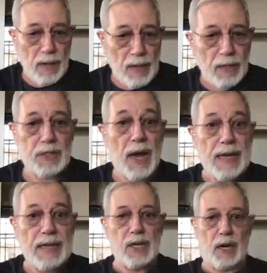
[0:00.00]
because I
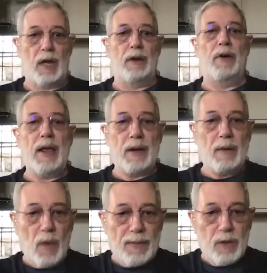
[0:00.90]
need to learn, right?
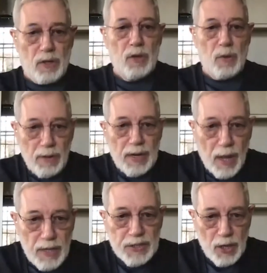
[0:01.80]
And you only
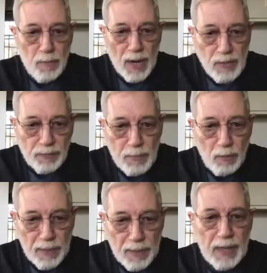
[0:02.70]
learn so much from your
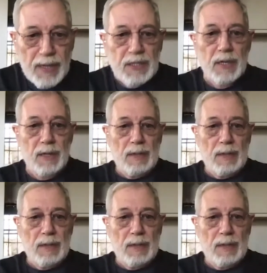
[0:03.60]
peers